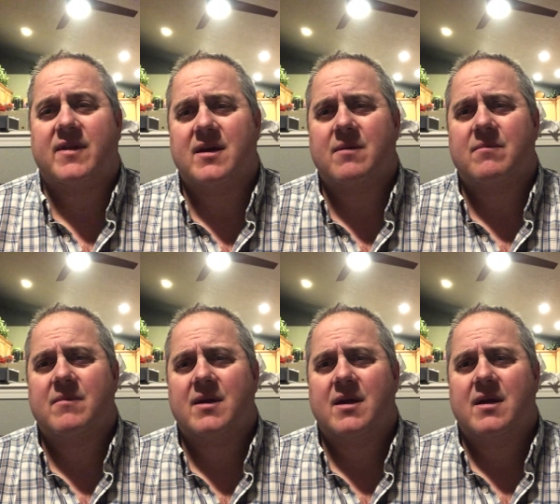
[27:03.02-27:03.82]
with Him,
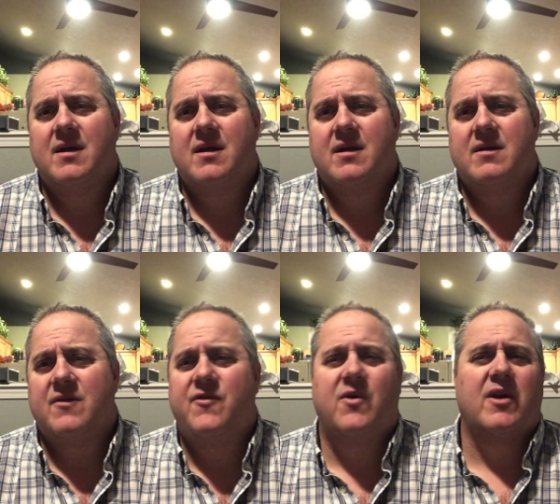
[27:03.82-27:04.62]

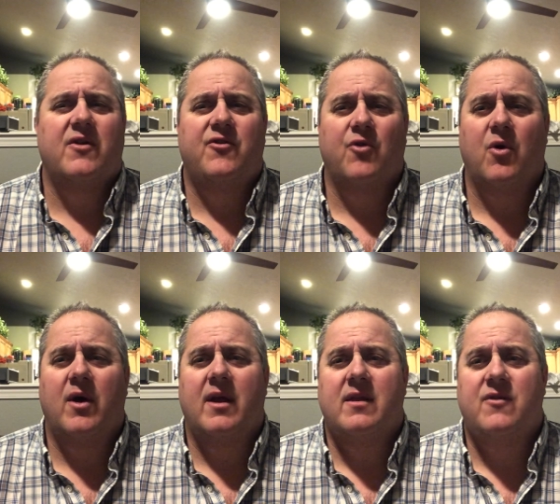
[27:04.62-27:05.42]
that you can
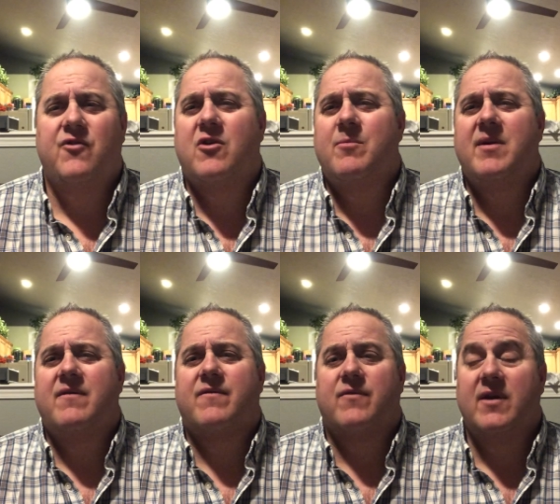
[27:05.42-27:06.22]
enjoy, that you can be
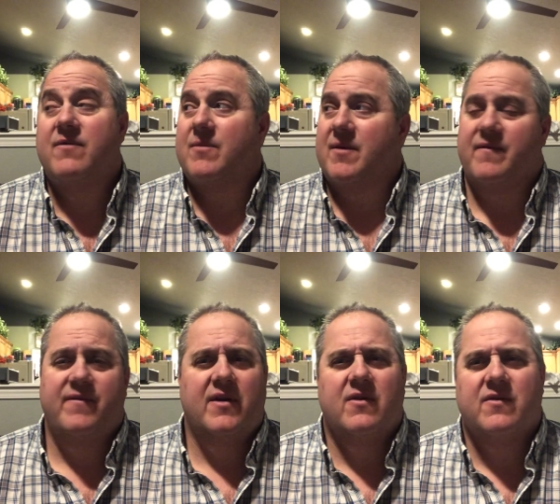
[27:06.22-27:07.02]
free from the
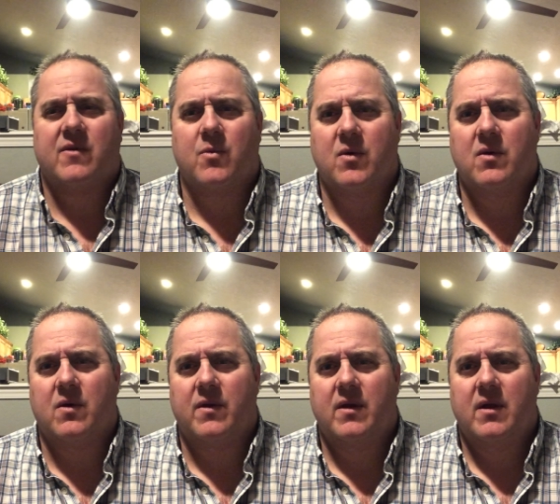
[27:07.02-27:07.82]
fears of the
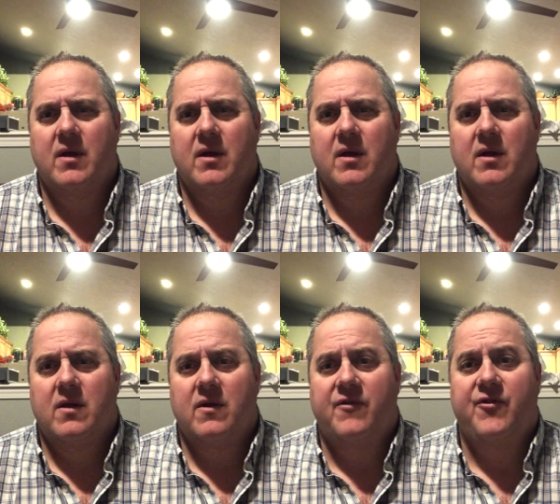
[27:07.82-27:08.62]
world,
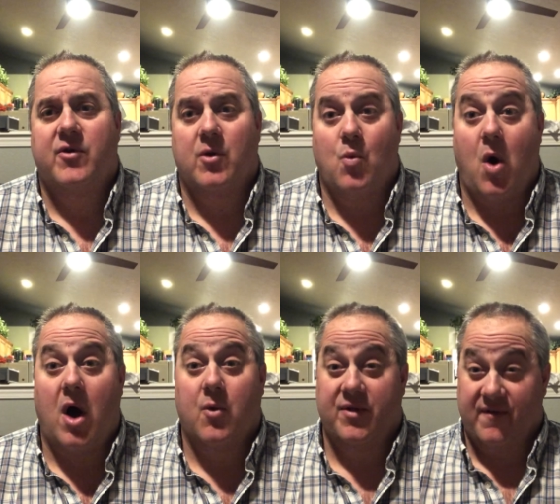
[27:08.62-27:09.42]
that you can
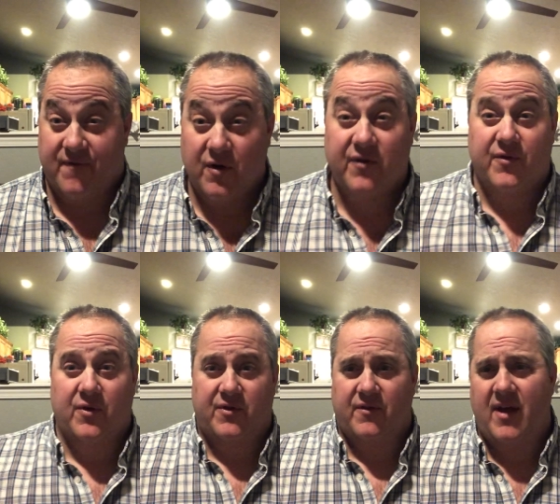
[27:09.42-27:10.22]
walk with the first
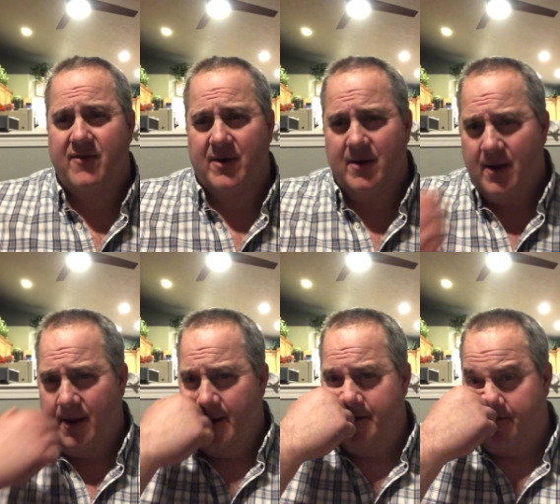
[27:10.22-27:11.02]
fruits of heaven
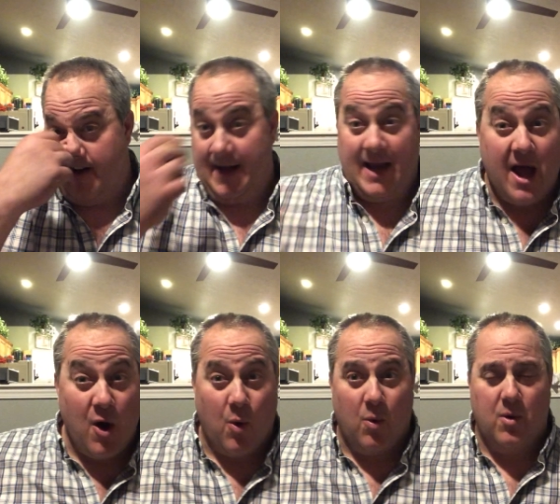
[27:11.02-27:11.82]
right
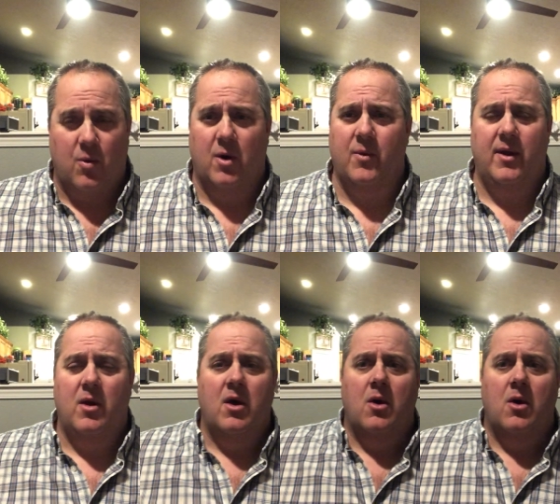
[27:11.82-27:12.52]
now, where we